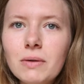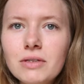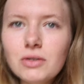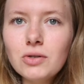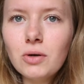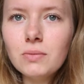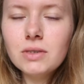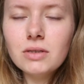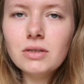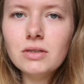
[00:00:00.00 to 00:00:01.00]
went to the
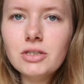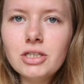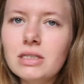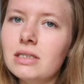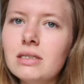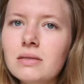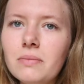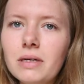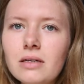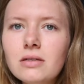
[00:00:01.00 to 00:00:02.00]
shops because she needed some
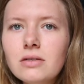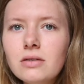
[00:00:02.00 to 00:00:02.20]
bits.